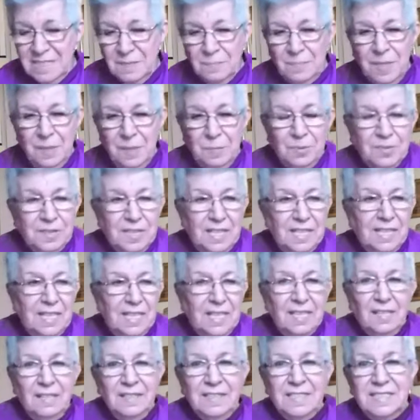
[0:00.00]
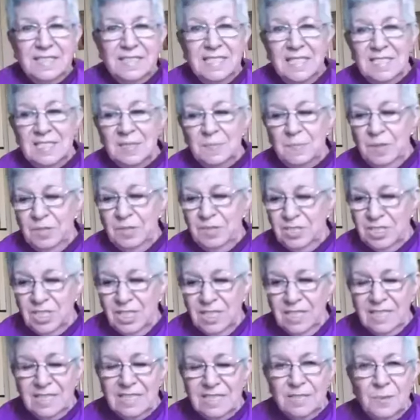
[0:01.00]
I'm not surprised that people think they're
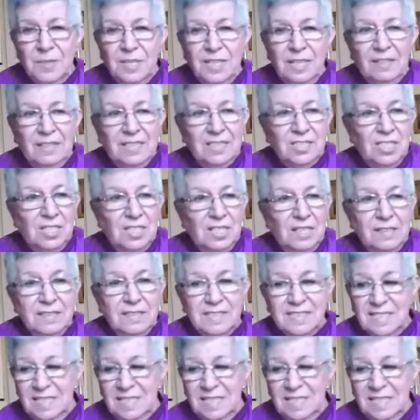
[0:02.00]
going to see a spiritualist